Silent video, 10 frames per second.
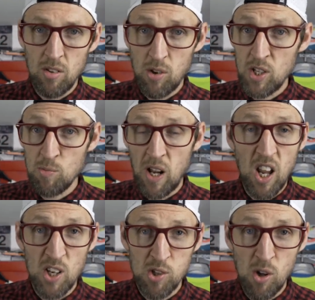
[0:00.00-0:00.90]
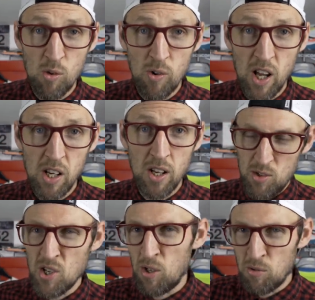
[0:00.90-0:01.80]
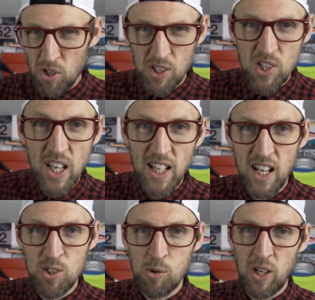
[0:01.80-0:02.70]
or at least my last long run. So got to take that into